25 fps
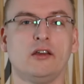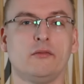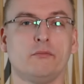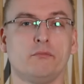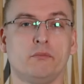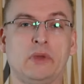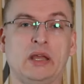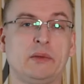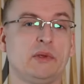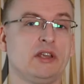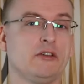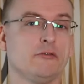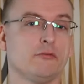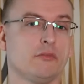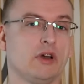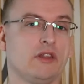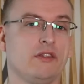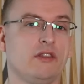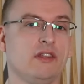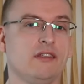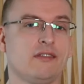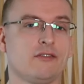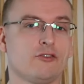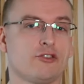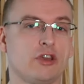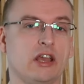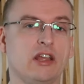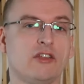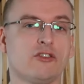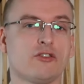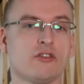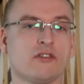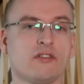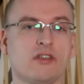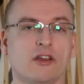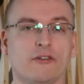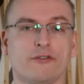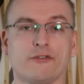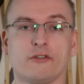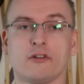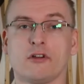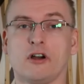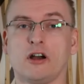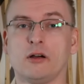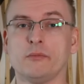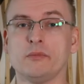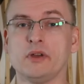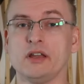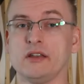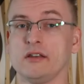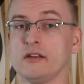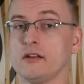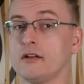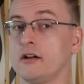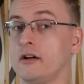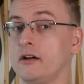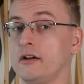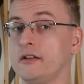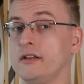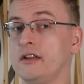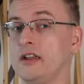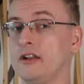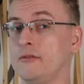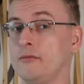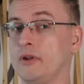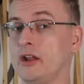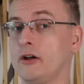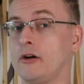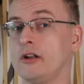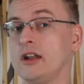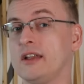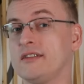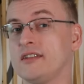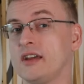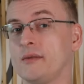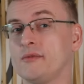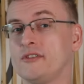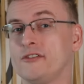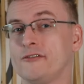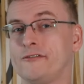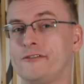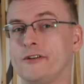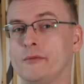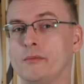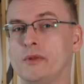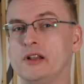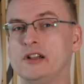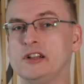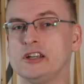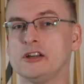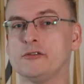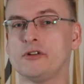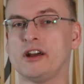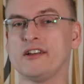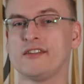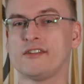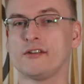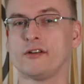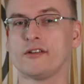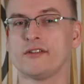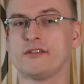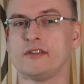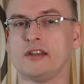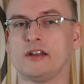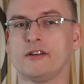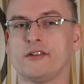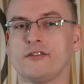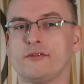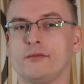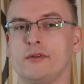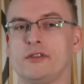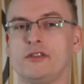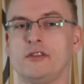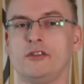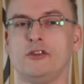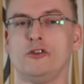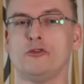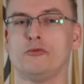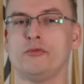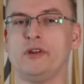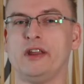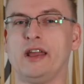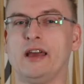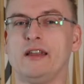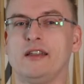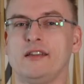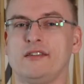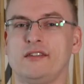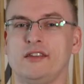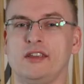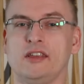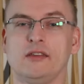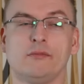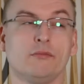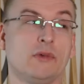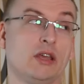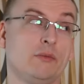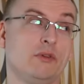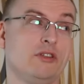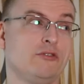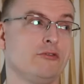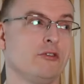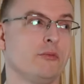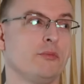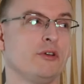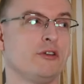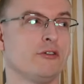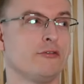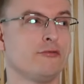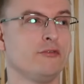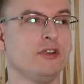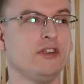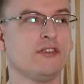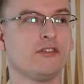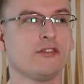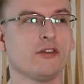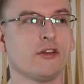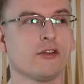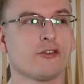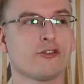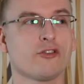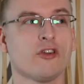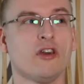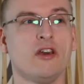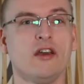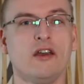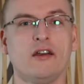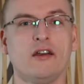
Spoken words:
Maybe when these changes have come and gone and we all had time to familiarize ourselves with the new reality, maybe do a bit of research,